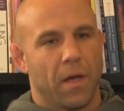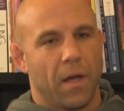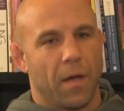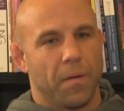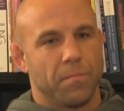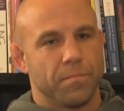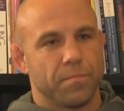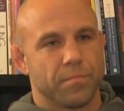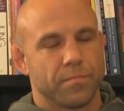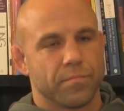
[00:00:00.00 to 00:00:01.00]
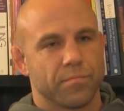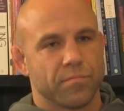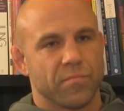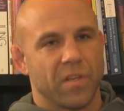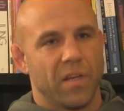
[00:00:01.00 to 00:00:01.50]
um,
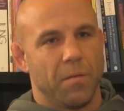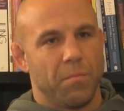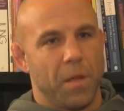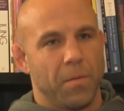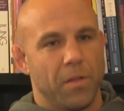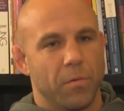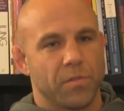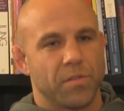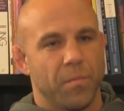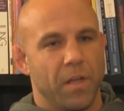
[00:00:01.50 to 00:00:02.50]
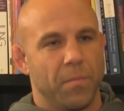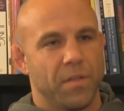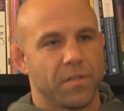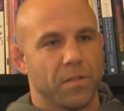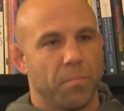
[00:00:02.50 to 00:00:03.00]
and maybe there were some
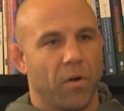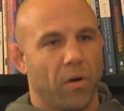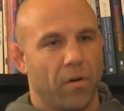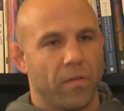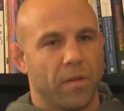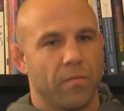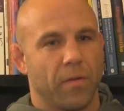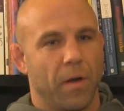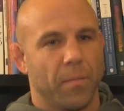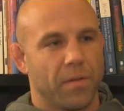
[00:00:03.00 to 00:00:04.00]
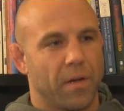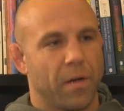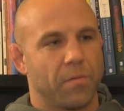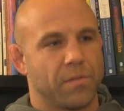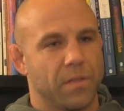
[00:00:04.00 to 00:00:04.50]
enemies in the bar and the environment
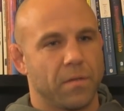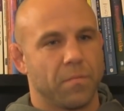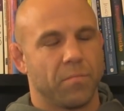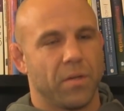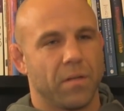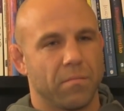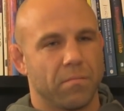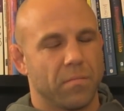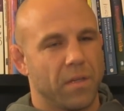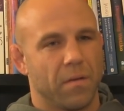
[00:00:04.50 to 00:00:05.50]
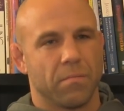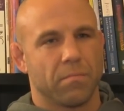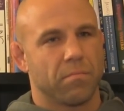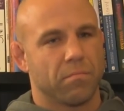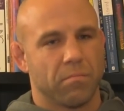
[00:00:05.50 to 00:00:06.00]
that I was in, but you
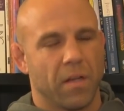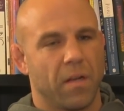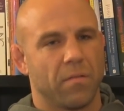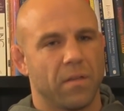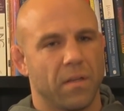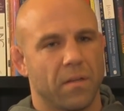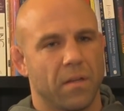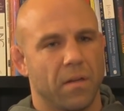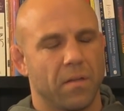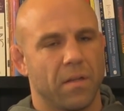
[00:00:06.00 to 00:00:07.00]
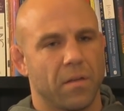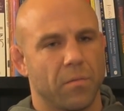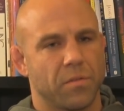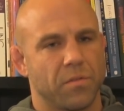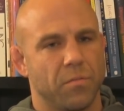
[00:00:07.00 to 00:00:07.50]
know, I don't think I don't
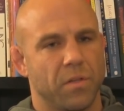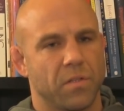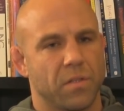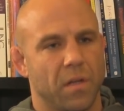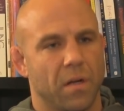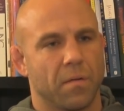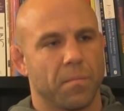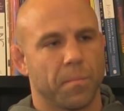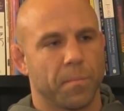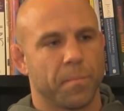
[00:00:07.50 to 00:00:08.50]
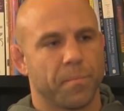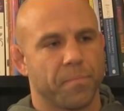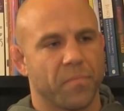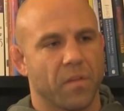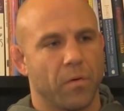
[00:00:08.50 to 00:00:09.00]
think there was too much there.
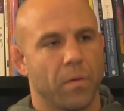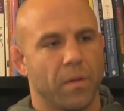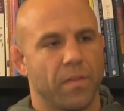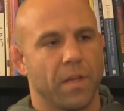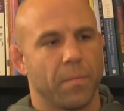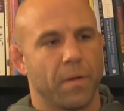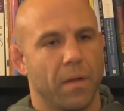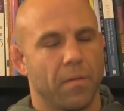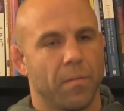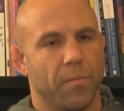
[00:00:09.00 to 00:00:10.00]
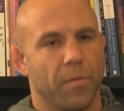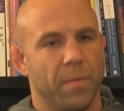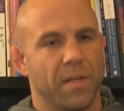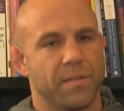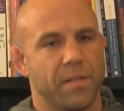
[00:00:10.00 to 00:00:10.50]
If I really well, think about it, the,
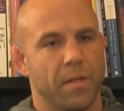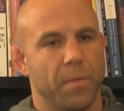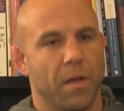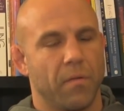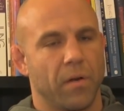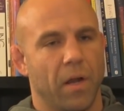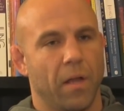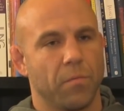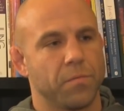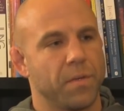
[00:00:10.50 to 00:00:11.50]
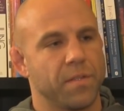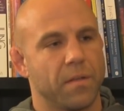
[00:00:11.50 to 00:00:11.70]
the biggest enemy I ever had was